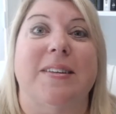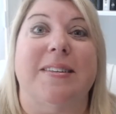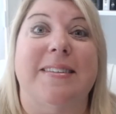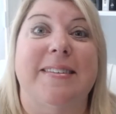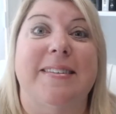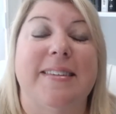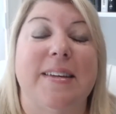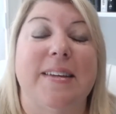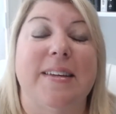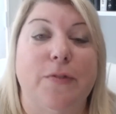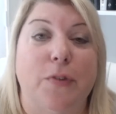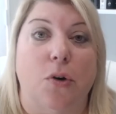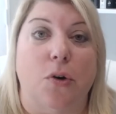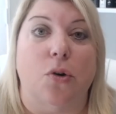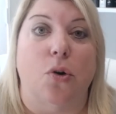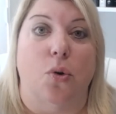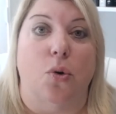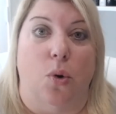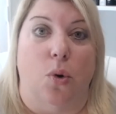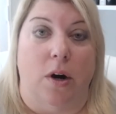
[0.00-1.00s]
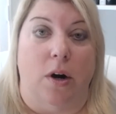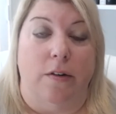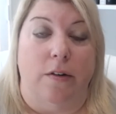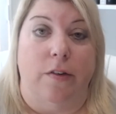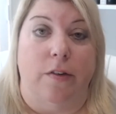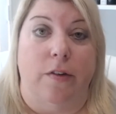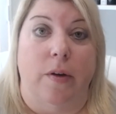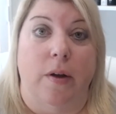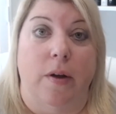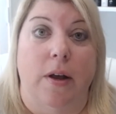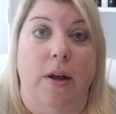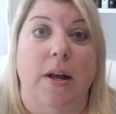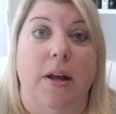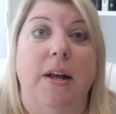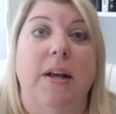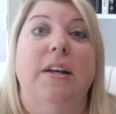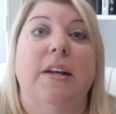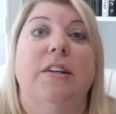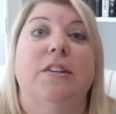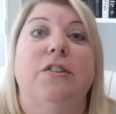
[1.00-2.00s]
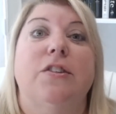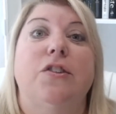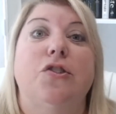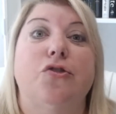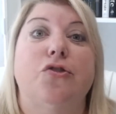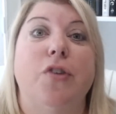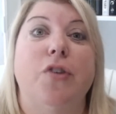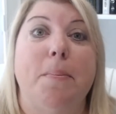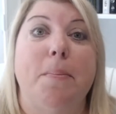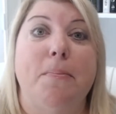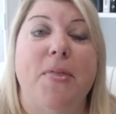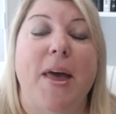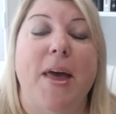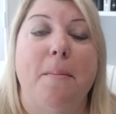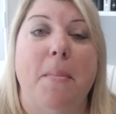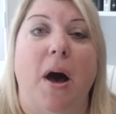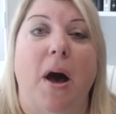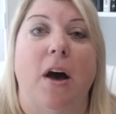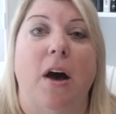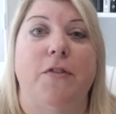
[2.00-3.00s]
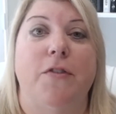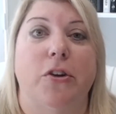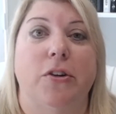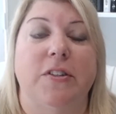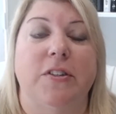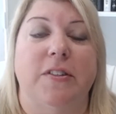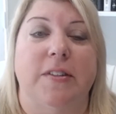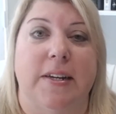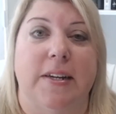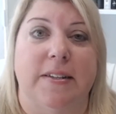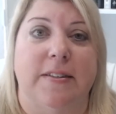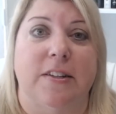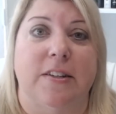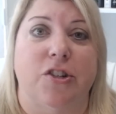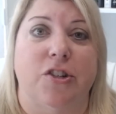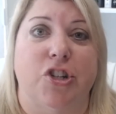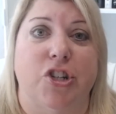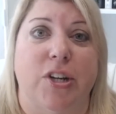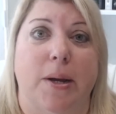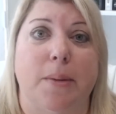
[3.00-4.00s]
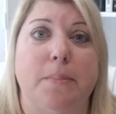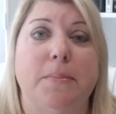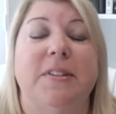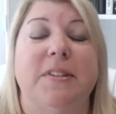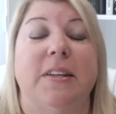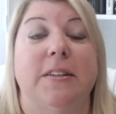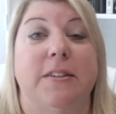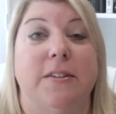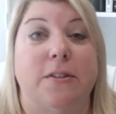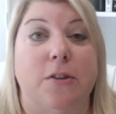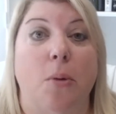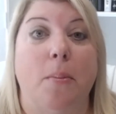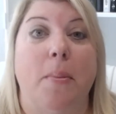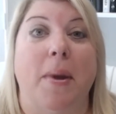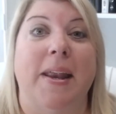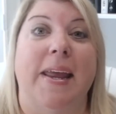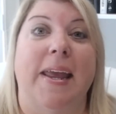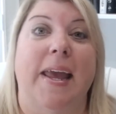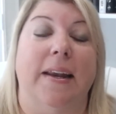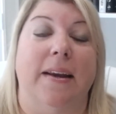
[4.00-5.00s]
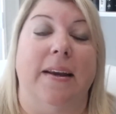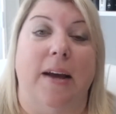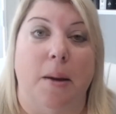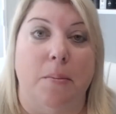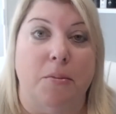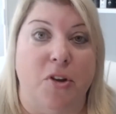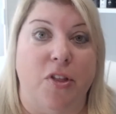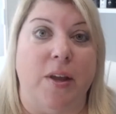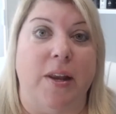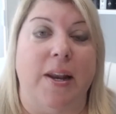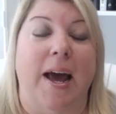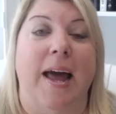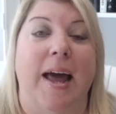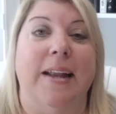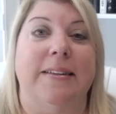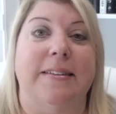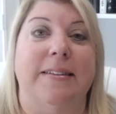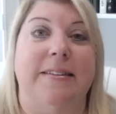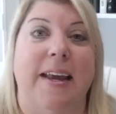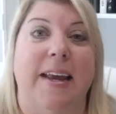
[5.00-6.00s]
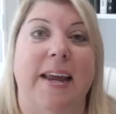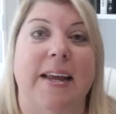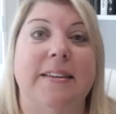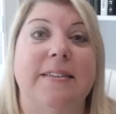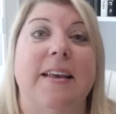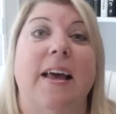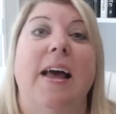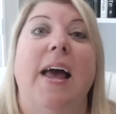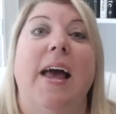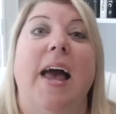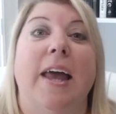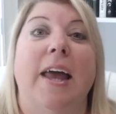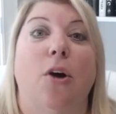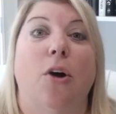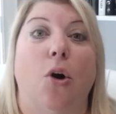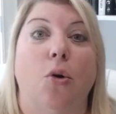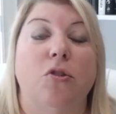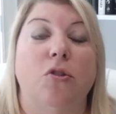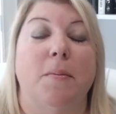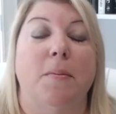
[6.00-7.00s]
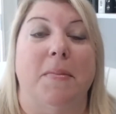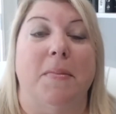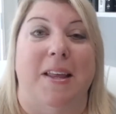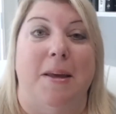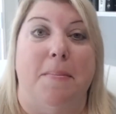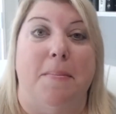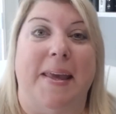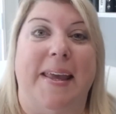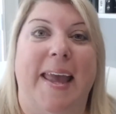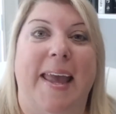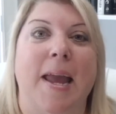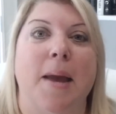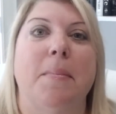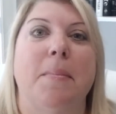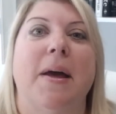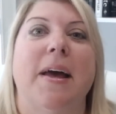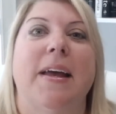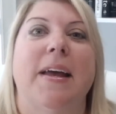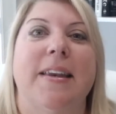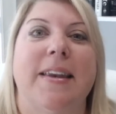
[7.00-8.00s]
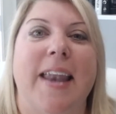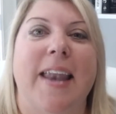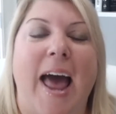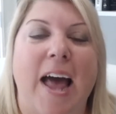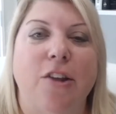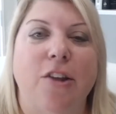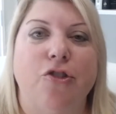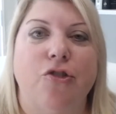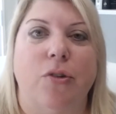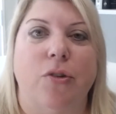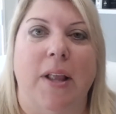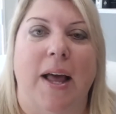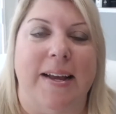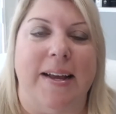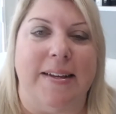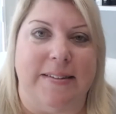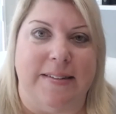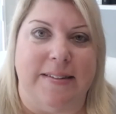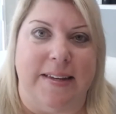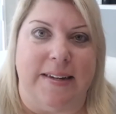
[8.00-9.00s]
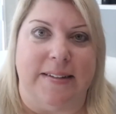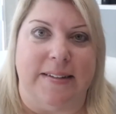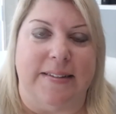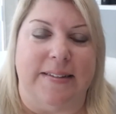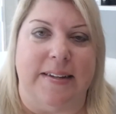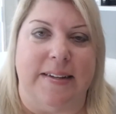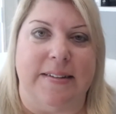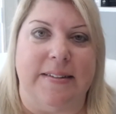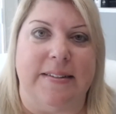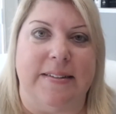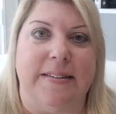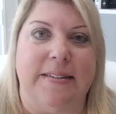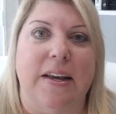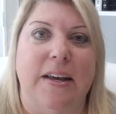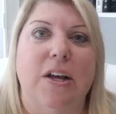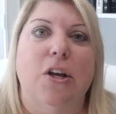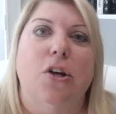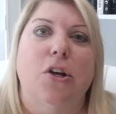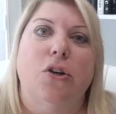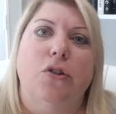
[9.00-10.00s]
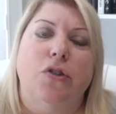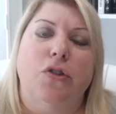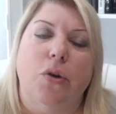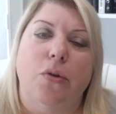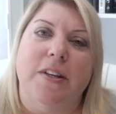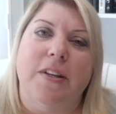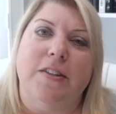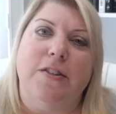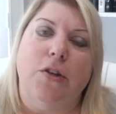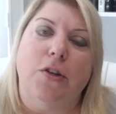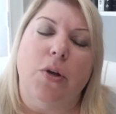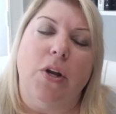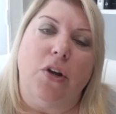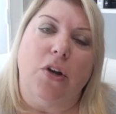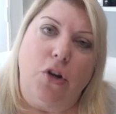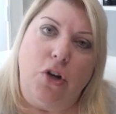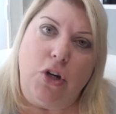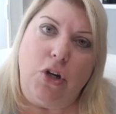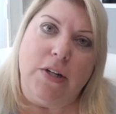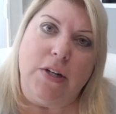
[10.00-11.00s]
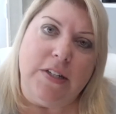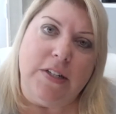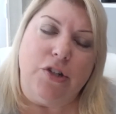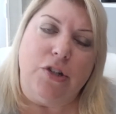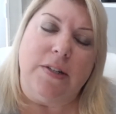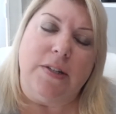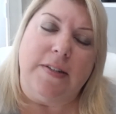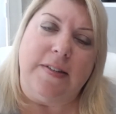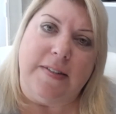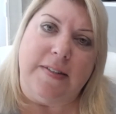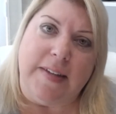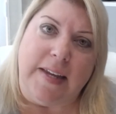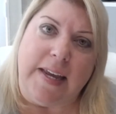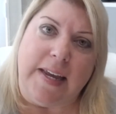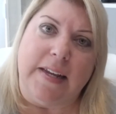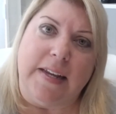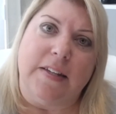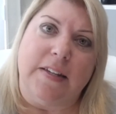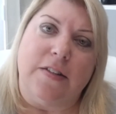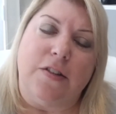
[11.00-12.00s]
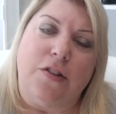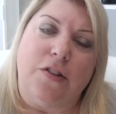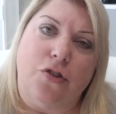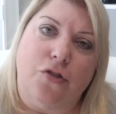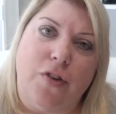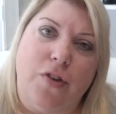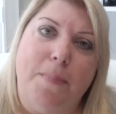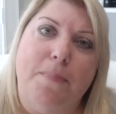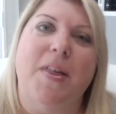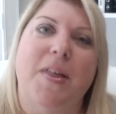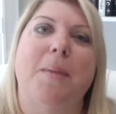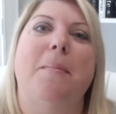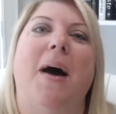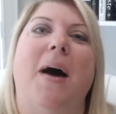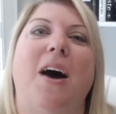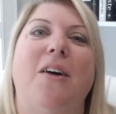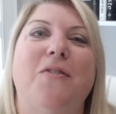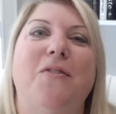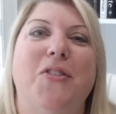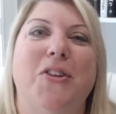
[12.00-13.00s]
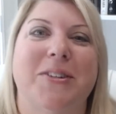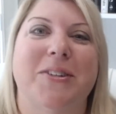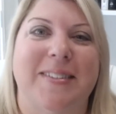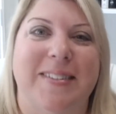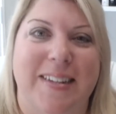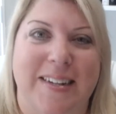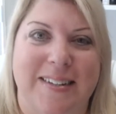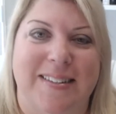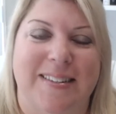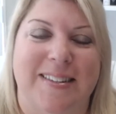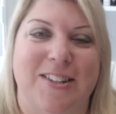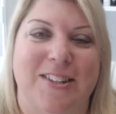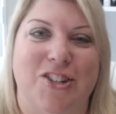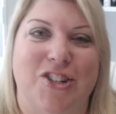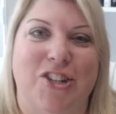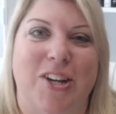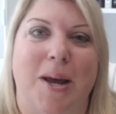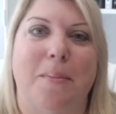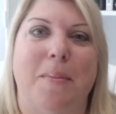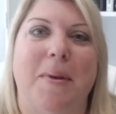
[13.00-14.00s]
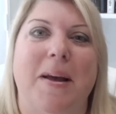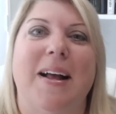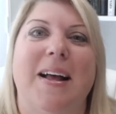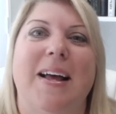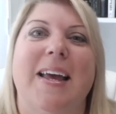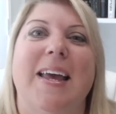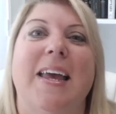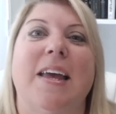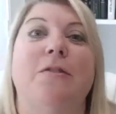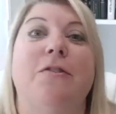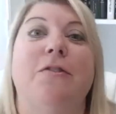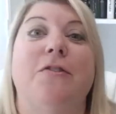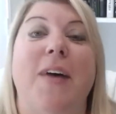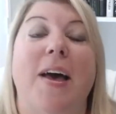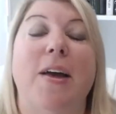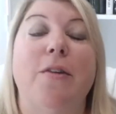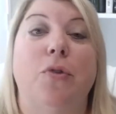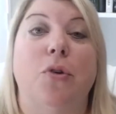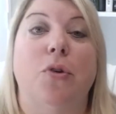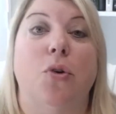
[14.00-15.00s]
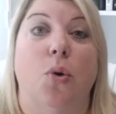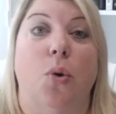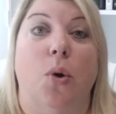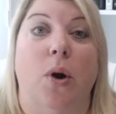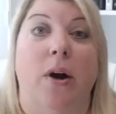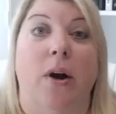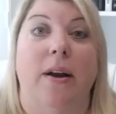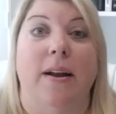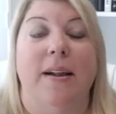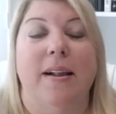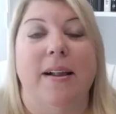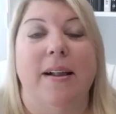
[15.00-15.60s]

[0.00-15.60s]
civil court, strip them of their citizenship, since so many had come to the United States and ultimately became naturalized citizens. So this unit could seek to strip them of their citizenship in federal court